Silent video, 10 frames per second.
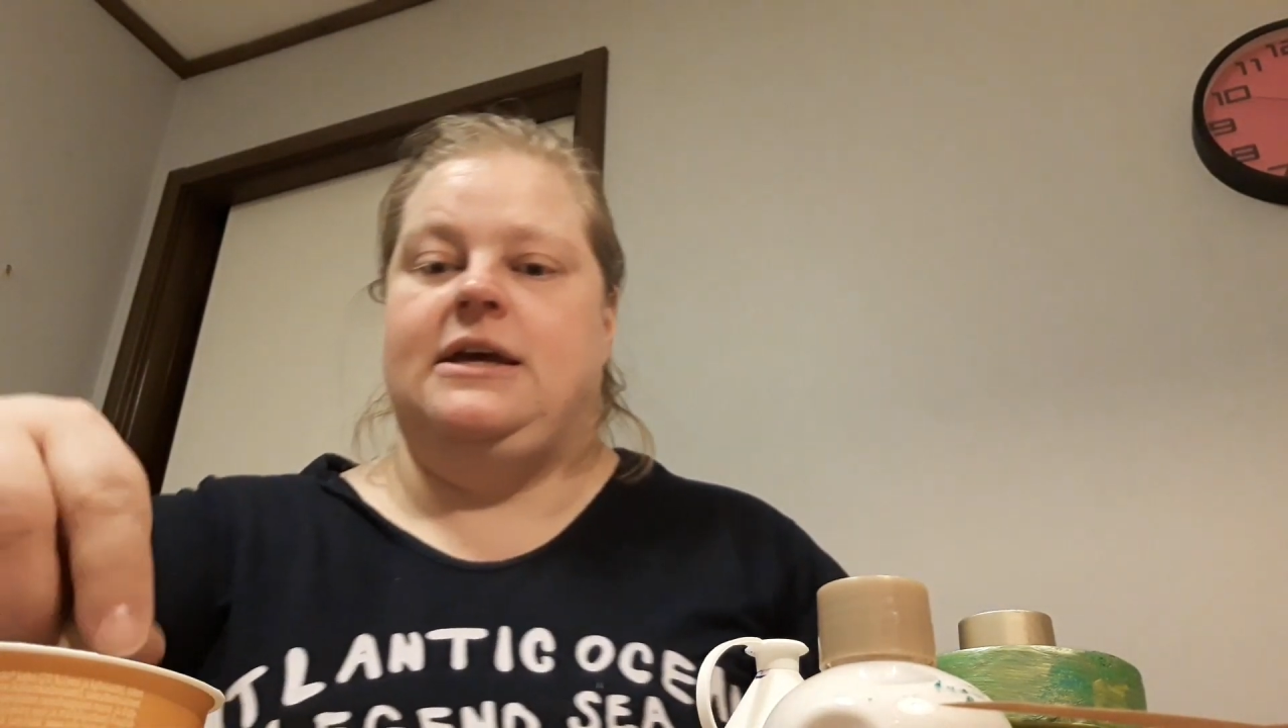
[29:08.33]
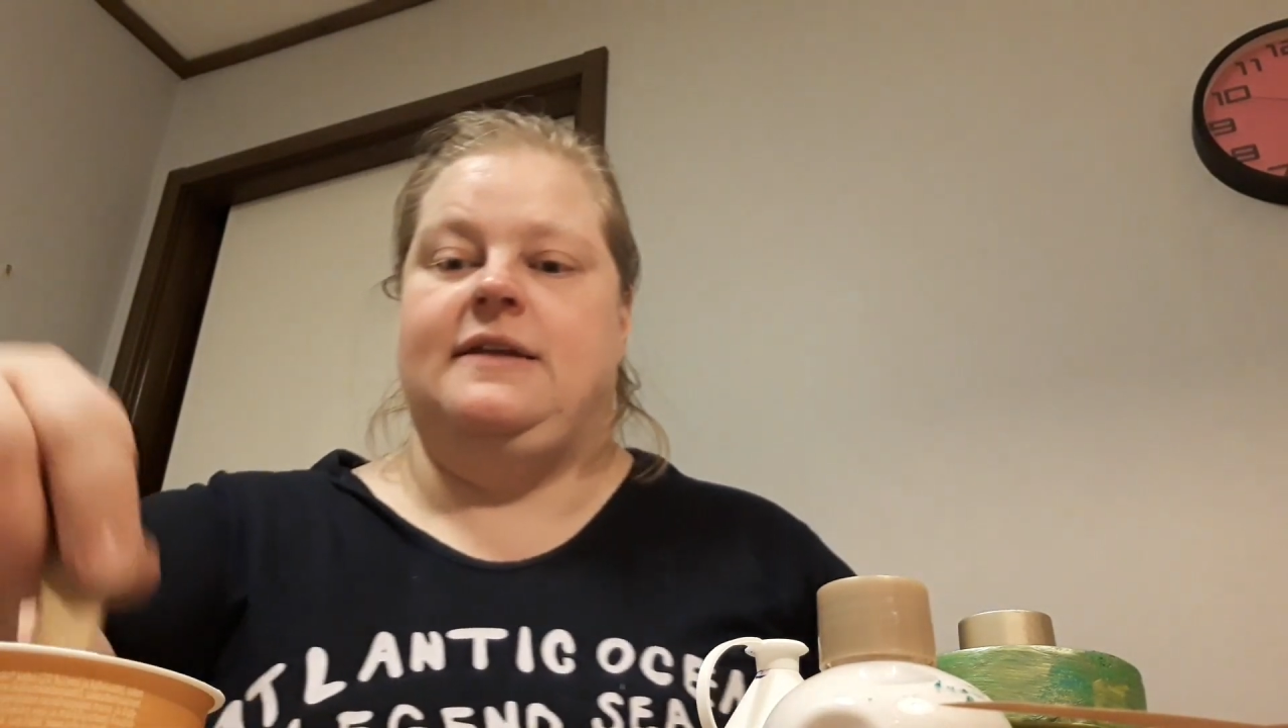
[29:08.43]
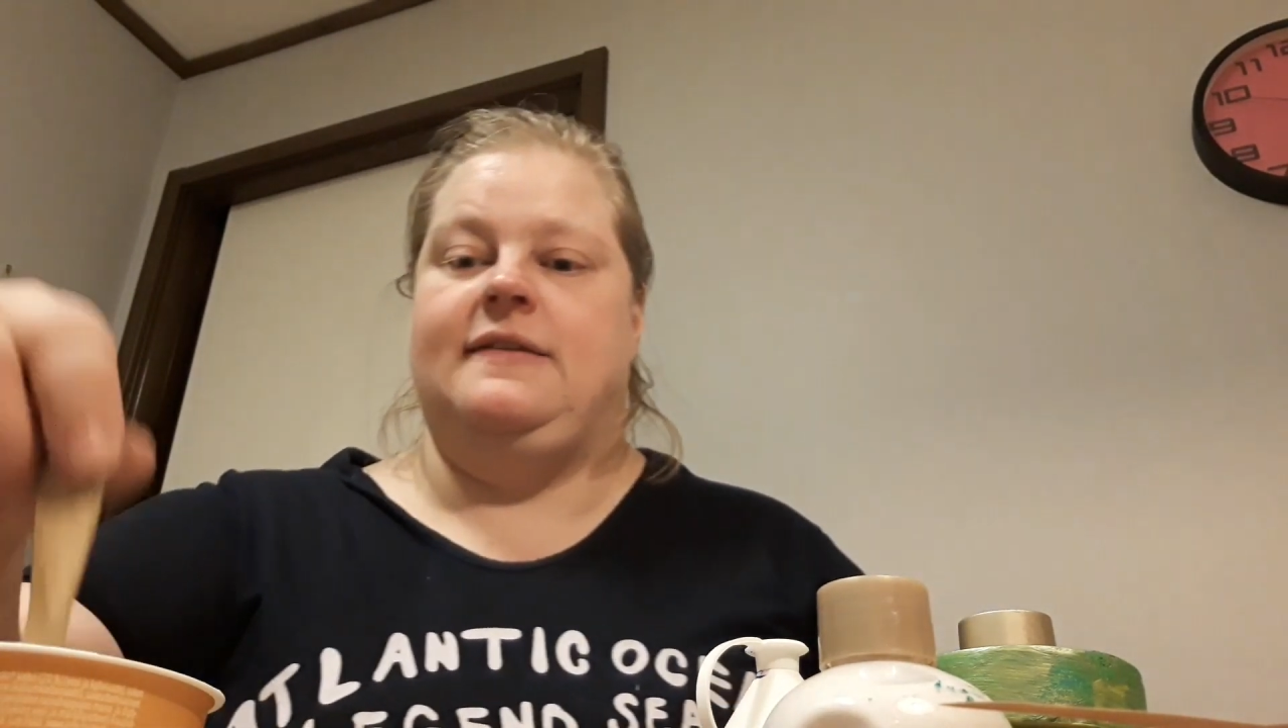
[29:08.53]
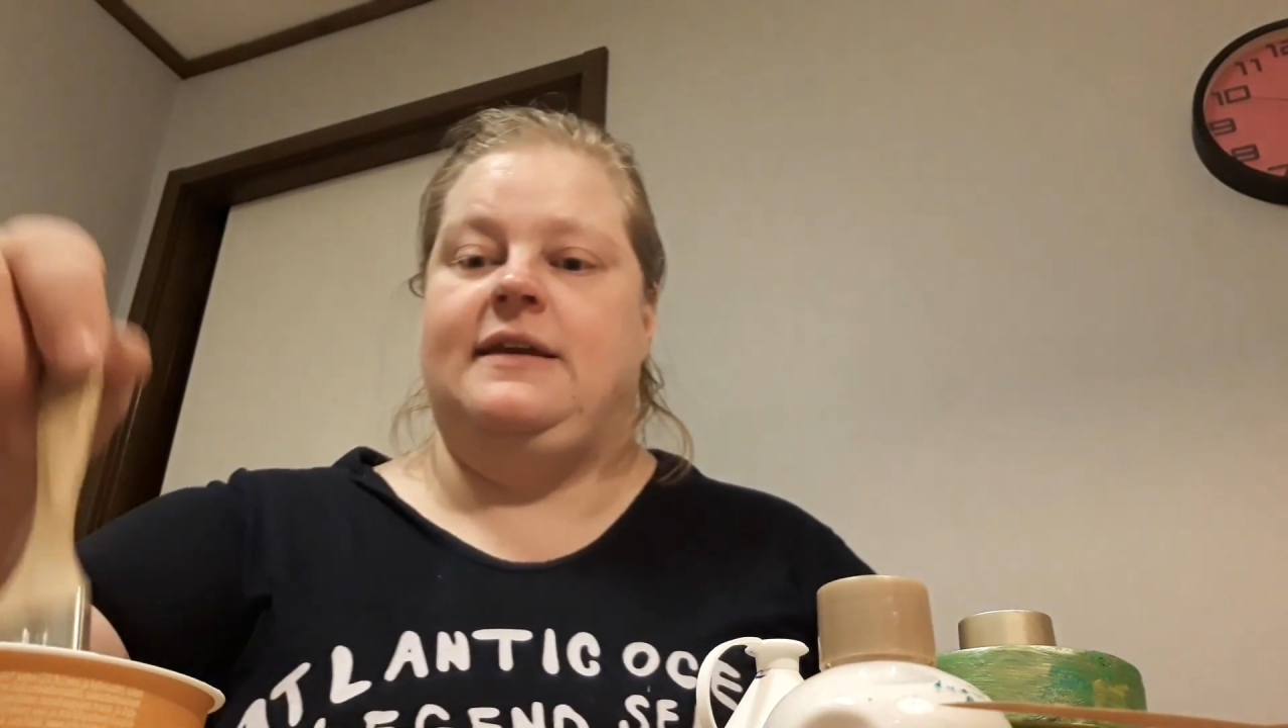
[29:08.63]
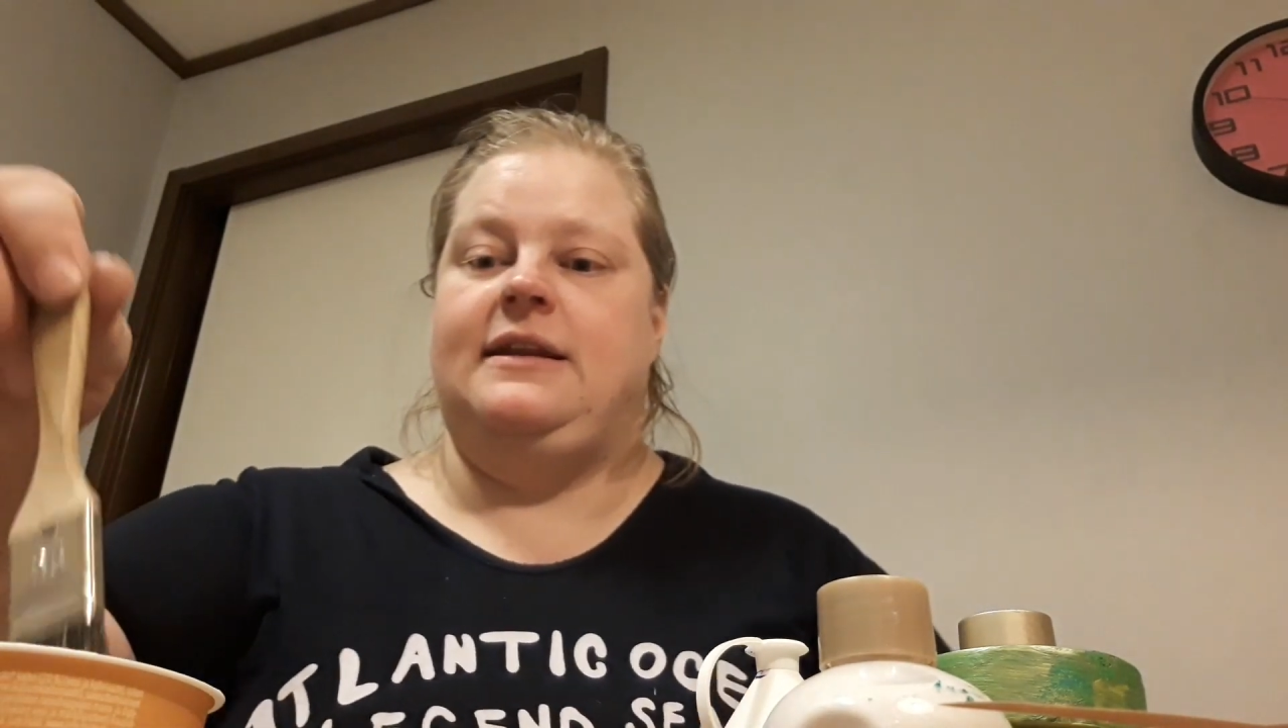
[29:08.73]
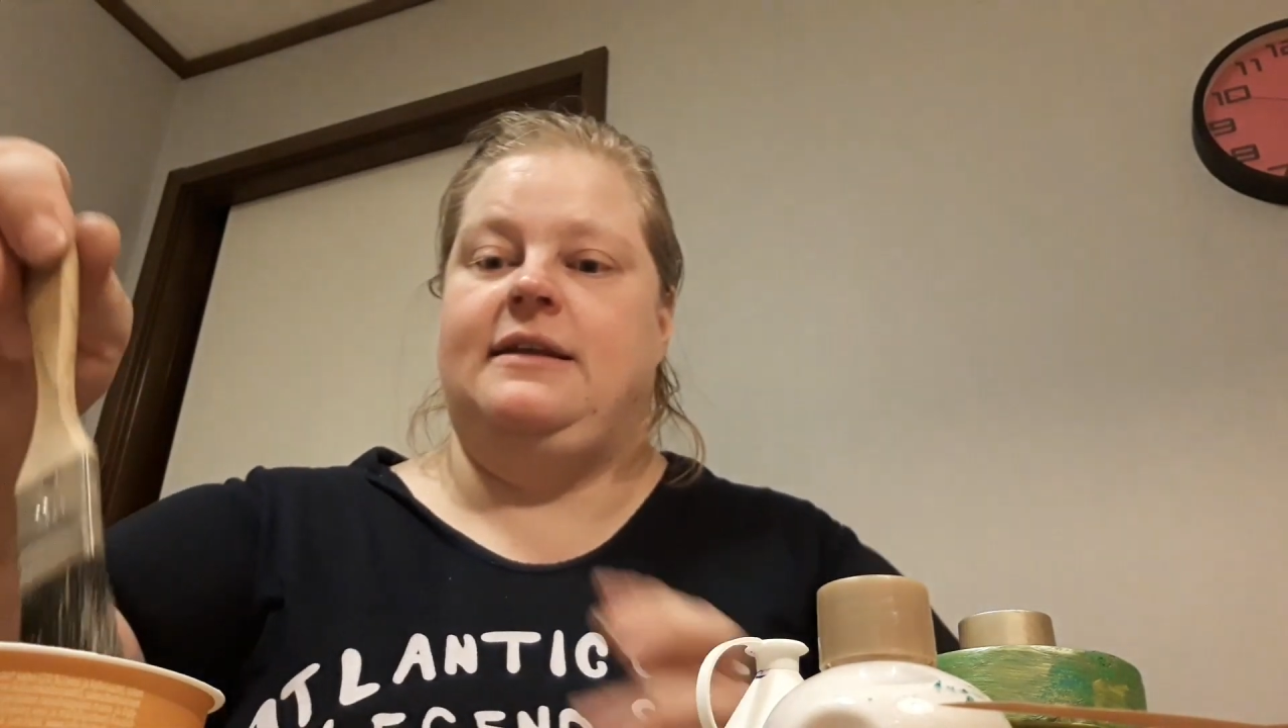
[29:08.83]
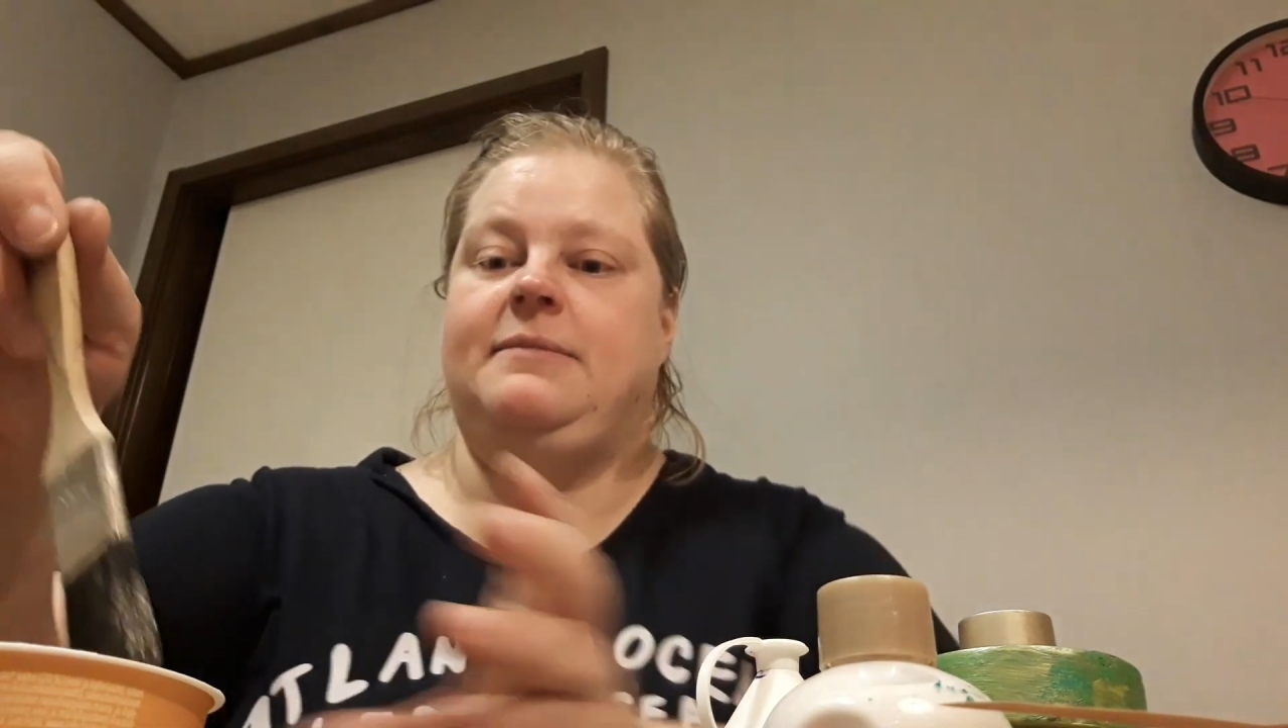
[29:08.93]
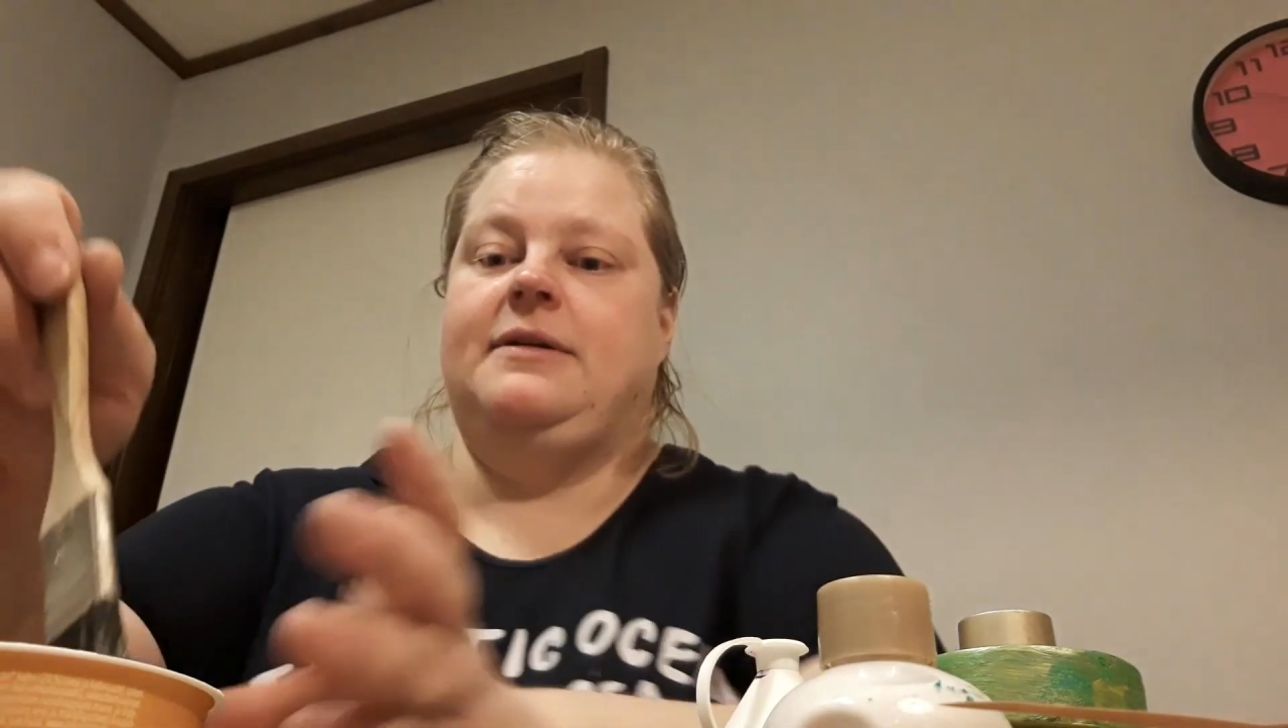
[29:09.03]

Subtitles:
And then I'm